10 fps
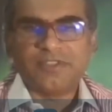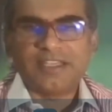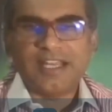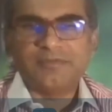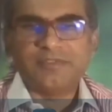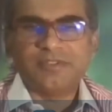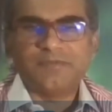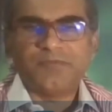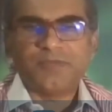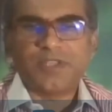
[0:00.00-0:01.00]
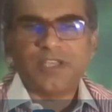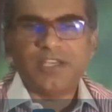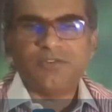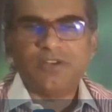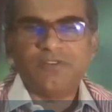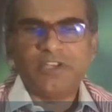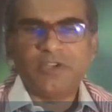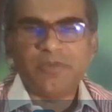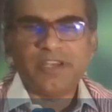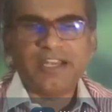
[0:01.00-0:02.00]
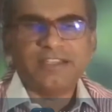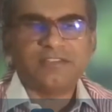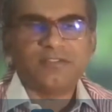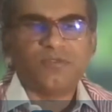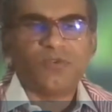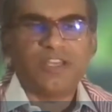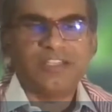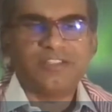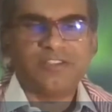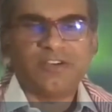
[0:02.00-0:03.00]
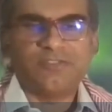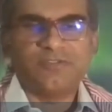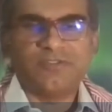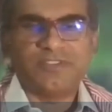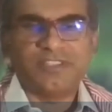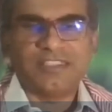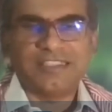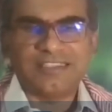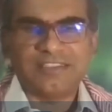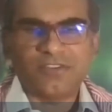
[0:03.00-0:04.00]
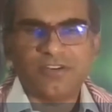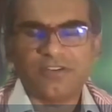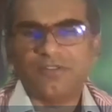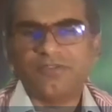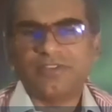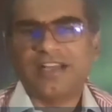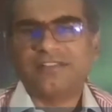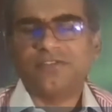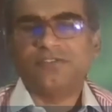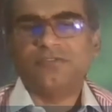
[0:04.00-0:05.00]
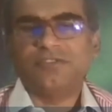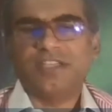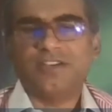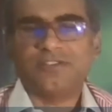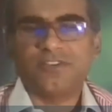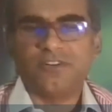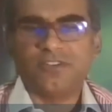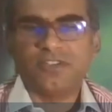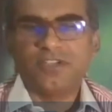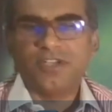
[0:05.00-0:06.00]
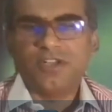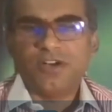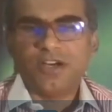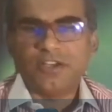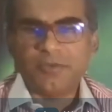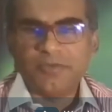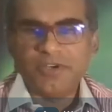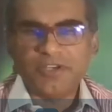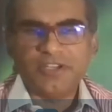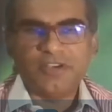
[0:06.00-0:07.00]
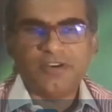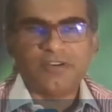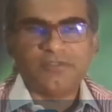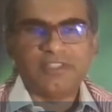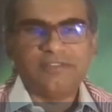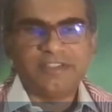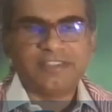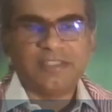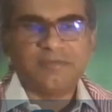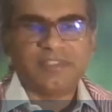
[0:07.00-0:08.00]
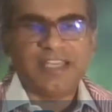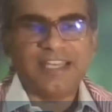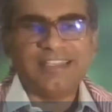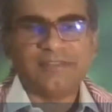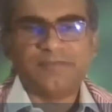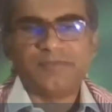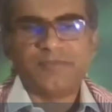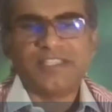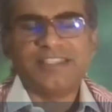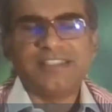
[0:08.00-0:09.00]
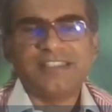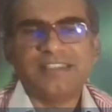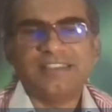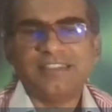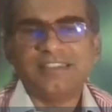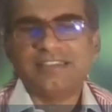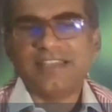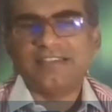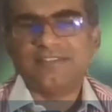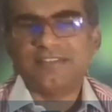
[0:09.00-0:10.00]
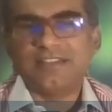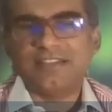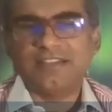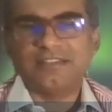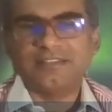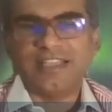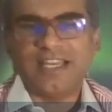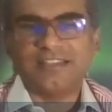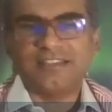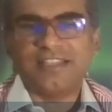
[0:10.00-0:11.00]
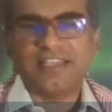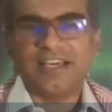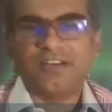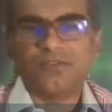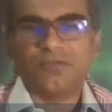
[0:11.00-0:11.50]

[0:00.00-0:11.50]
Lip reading: Crimes involving human rights violation of this sort of constitute an assault on the humanity of the victims, and it is in this sense that they are